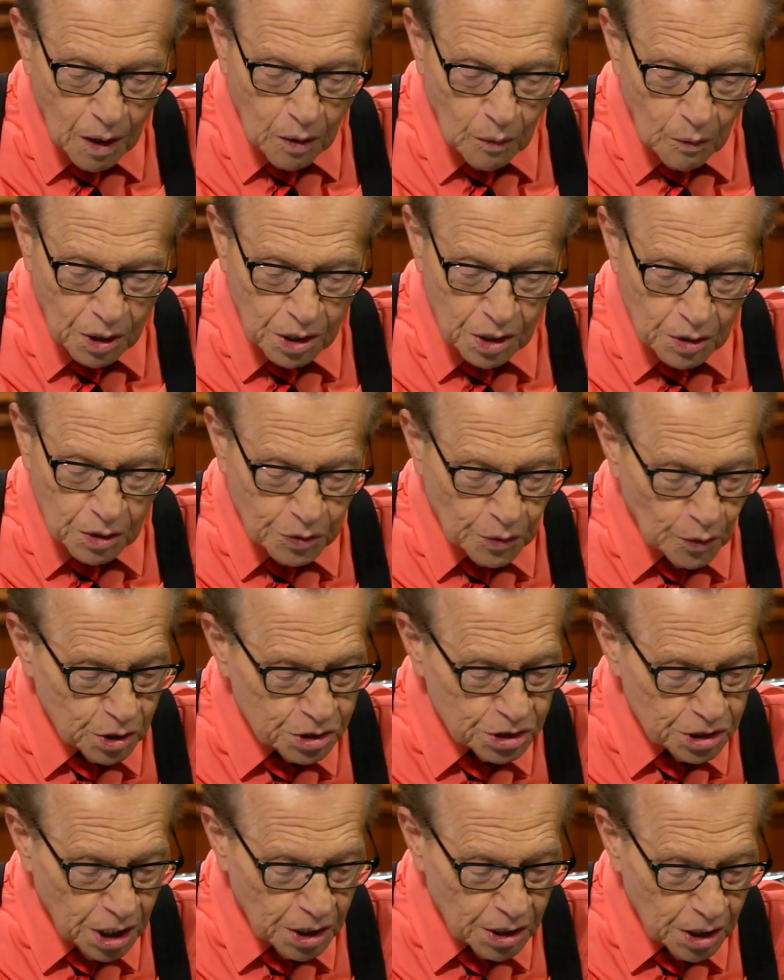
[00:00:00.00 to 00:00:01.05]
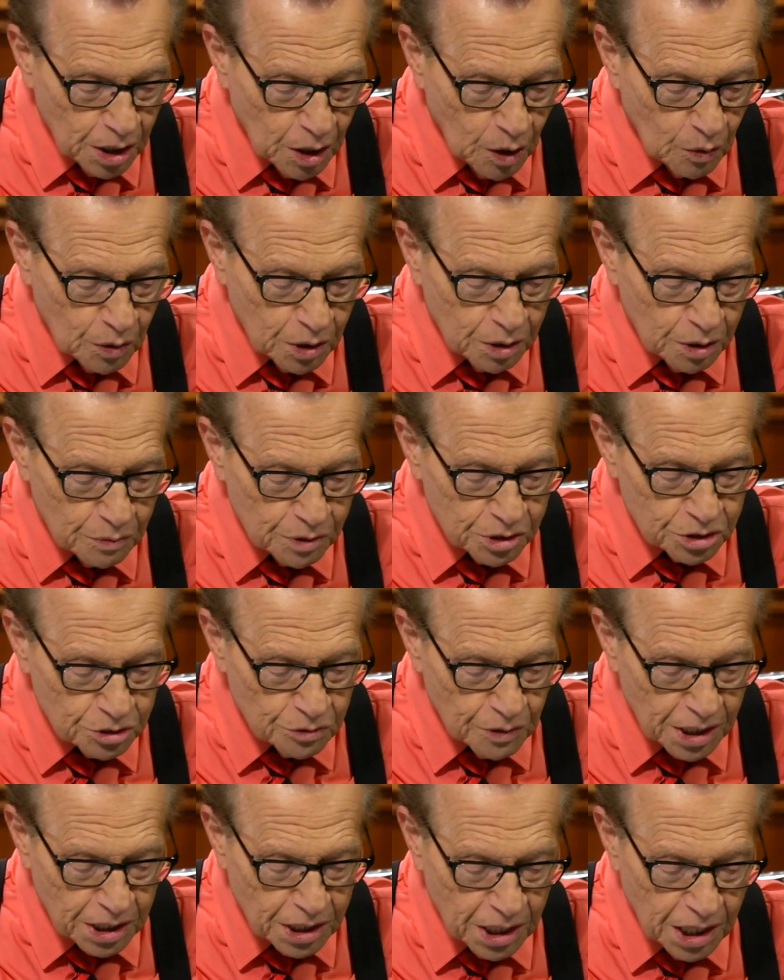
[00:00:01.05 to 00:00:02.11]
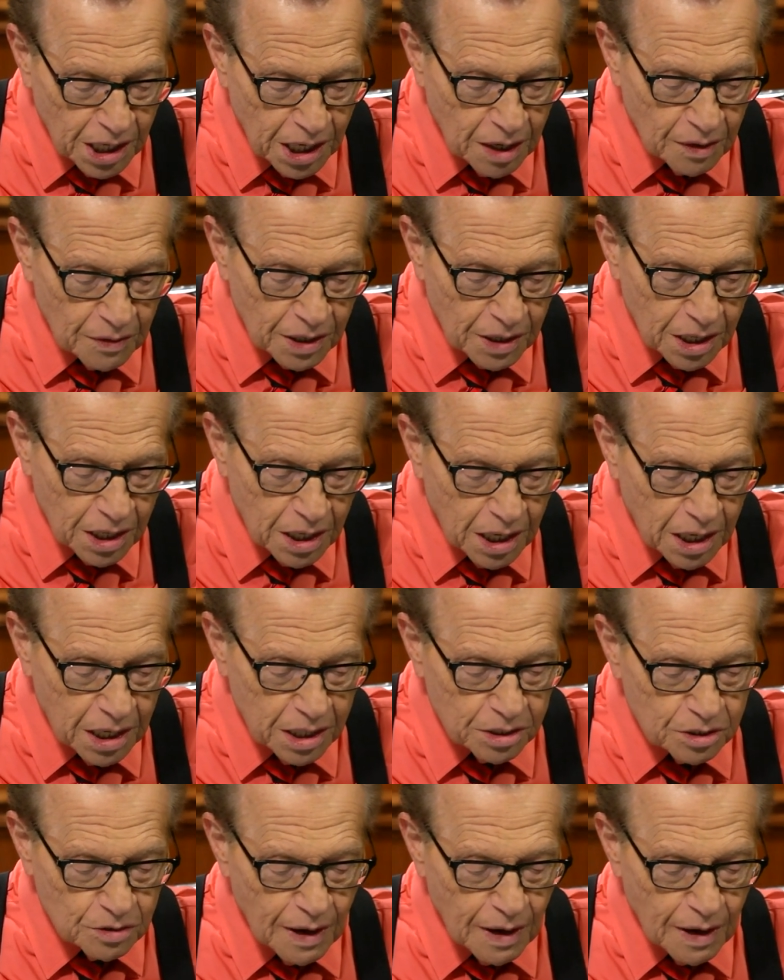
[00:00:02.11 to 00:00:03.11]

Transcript: What are your thoughts on the goalie restricted area and